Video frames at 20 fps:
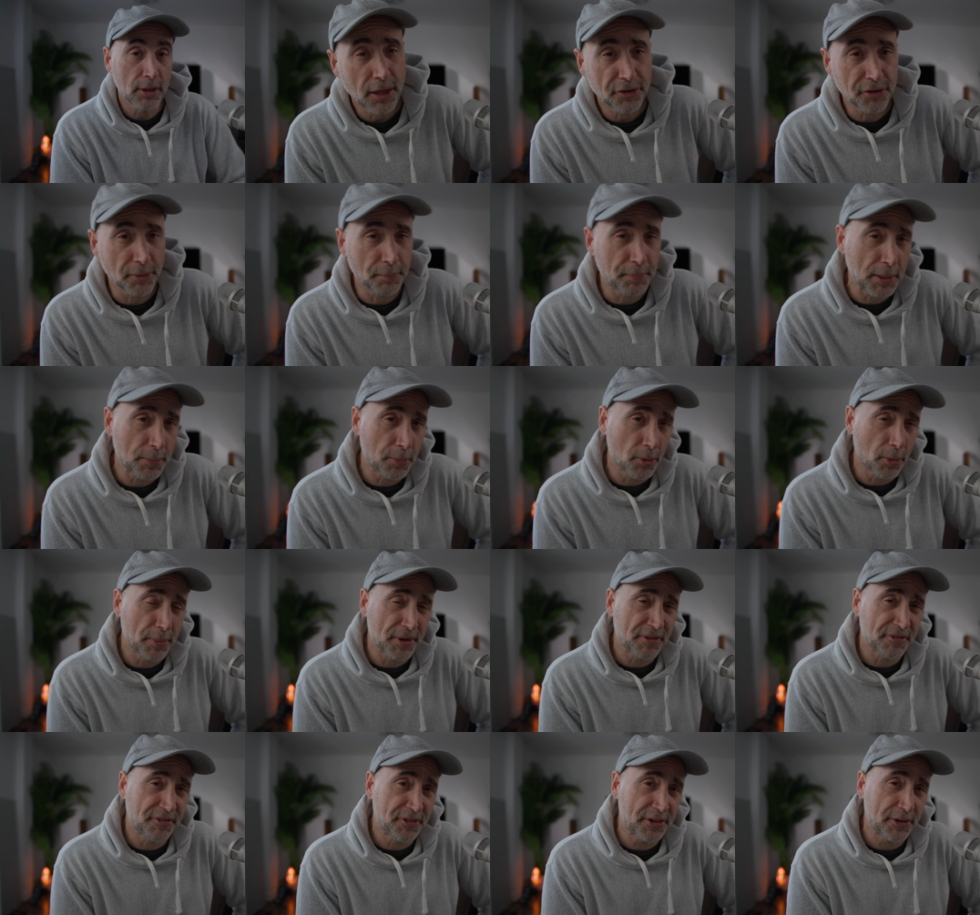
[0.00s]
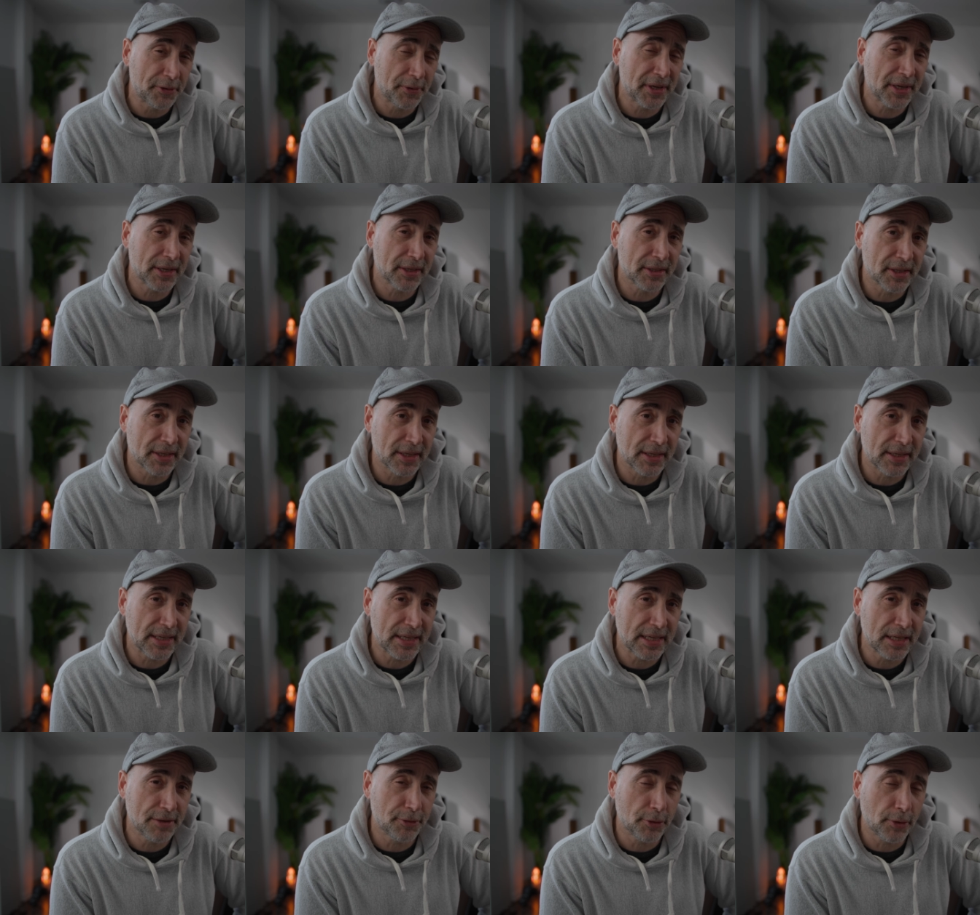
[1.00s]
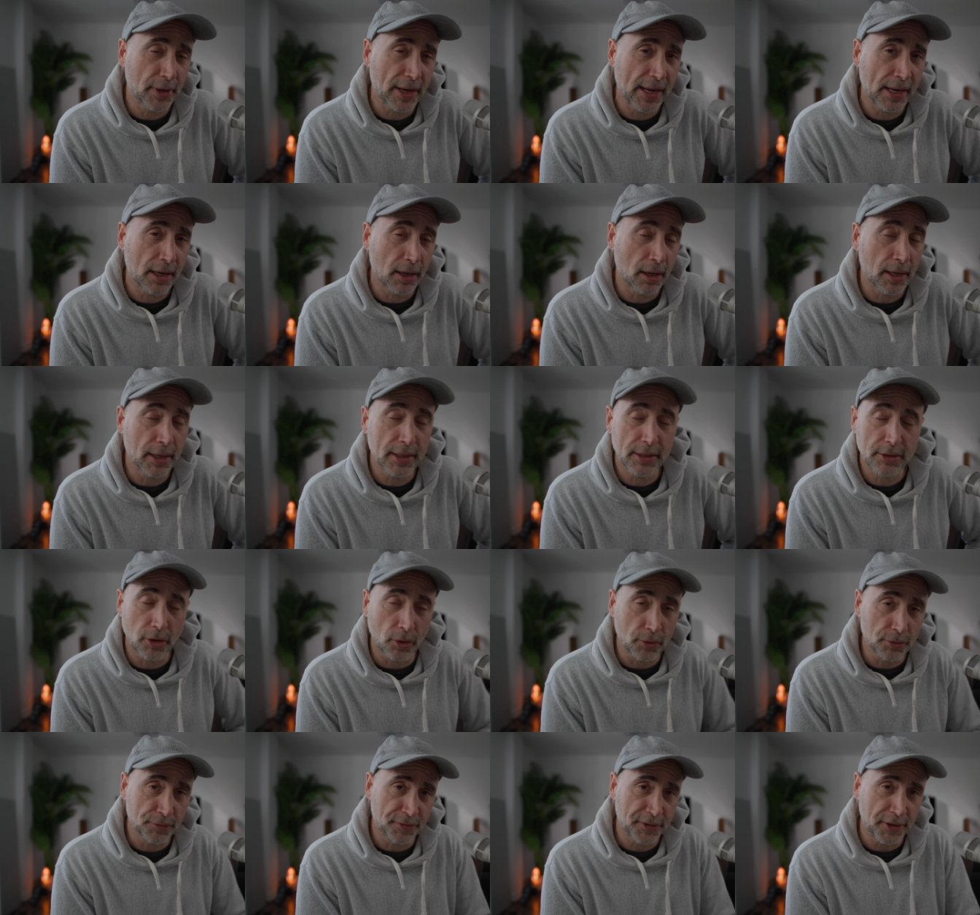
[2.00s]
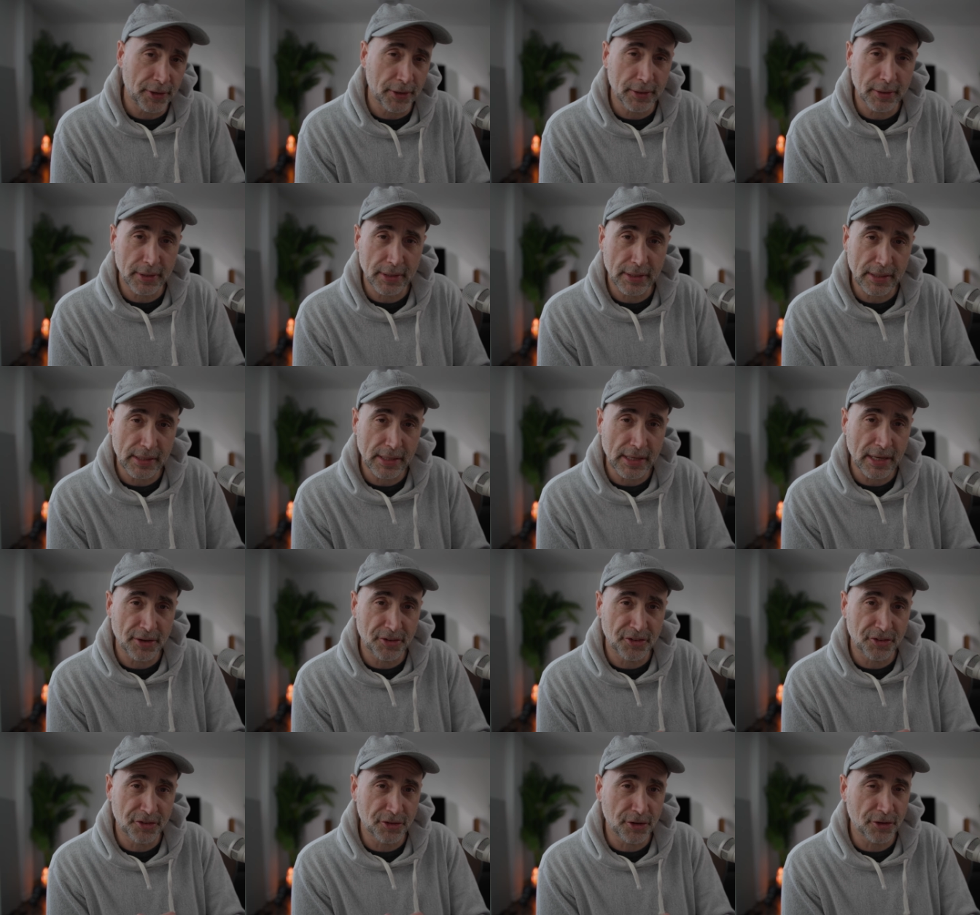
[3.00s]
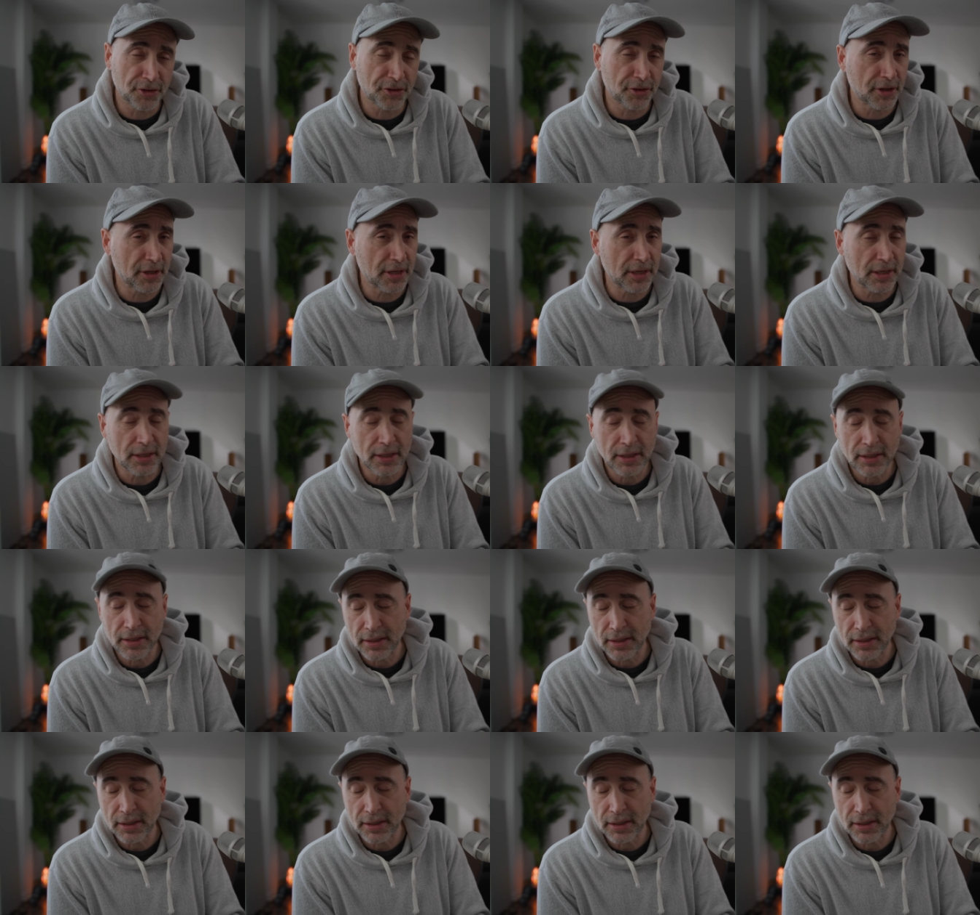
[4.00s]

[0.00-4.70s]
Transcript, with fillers: Some people have been fearing the evil AI. Don't fear it. It's just the